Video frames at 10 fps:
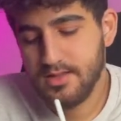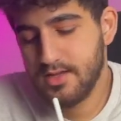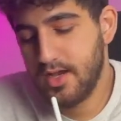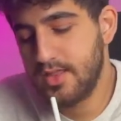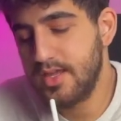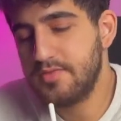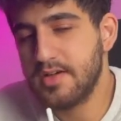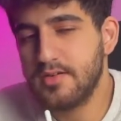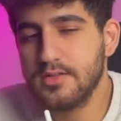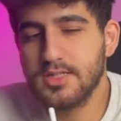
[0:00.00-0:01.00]
I think we
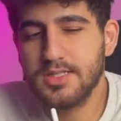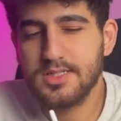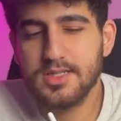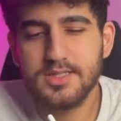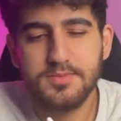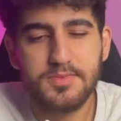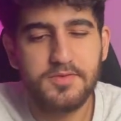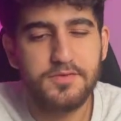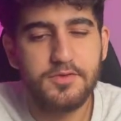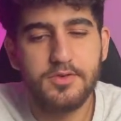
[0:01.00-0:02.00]
have also discussed it
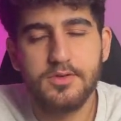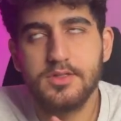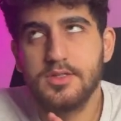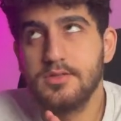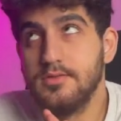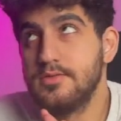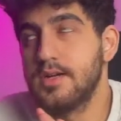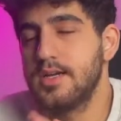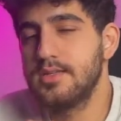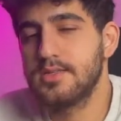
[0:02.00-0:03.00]
before too,
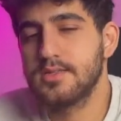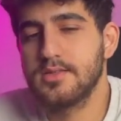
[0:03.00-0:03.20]
right?